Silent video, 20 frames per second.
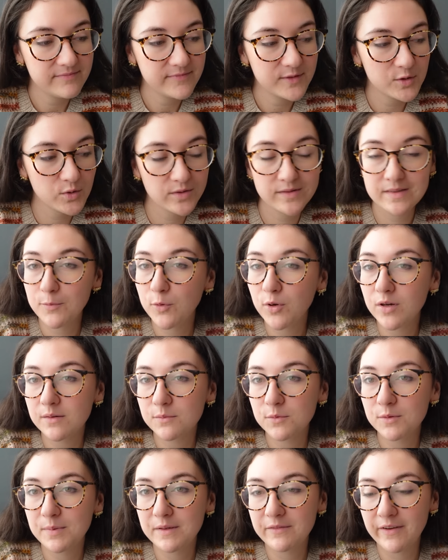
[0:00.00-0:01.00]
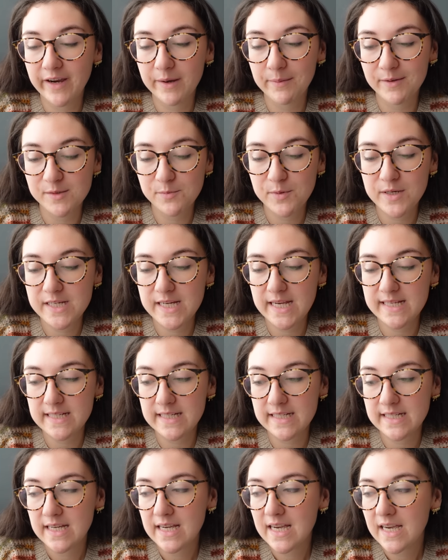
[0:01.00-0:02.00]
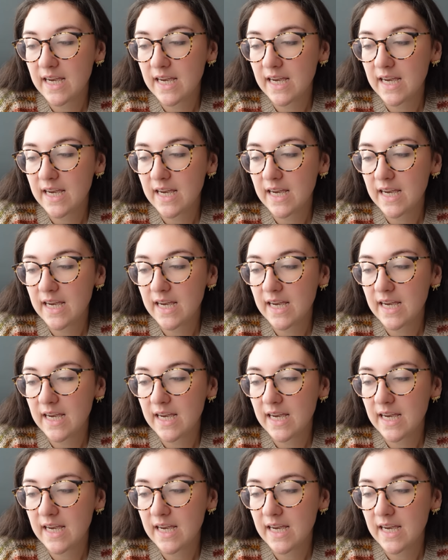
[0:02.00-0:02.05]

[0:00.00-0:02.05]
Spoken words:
show some support would be very much appreciated.